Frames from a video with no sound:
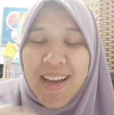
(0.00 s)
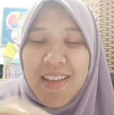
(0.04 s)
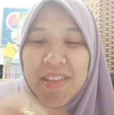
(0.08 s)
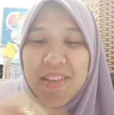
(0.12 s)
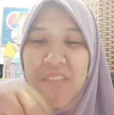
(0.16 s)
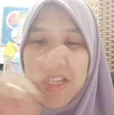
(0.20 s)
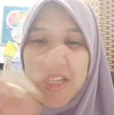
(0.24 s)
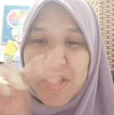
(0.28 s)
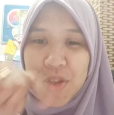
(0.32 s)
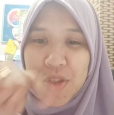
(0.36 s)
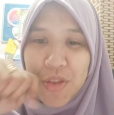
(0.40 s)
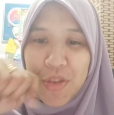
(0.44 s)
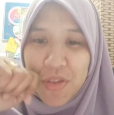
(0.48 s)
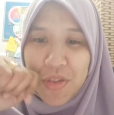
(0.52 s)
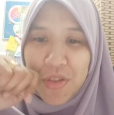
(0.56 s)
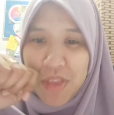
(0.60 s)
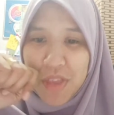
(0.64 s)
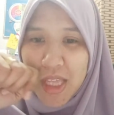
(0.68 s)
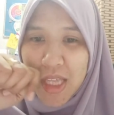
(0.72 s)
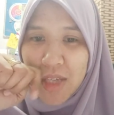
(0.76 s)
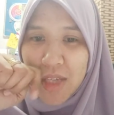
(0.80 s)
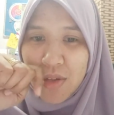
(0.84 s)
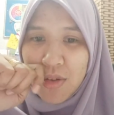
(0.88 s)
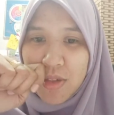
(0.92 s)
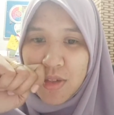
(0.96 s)
That's the
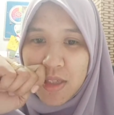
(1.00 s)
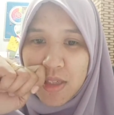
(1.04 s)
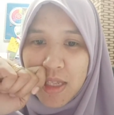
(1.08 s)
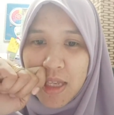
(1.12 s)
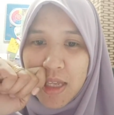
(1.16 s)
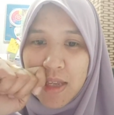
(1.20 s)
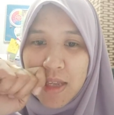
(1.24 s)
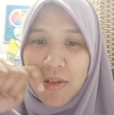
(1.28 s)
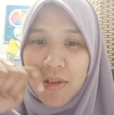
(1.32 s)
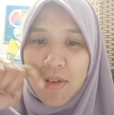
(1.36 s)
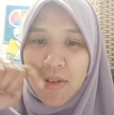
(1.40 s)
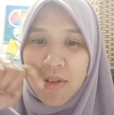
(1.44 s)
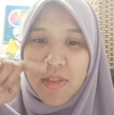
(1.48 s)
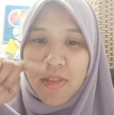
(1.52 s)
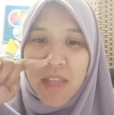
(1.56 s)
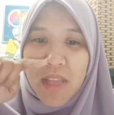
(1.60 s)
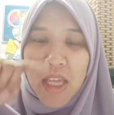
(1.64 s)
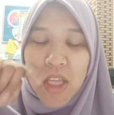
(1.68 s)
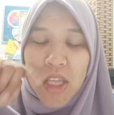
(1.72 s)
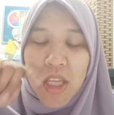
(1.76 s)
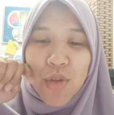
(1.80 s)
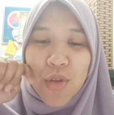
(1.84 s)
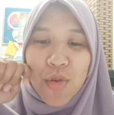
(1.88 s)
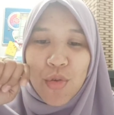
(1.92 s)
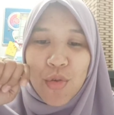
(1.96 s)
thing. Okay, thank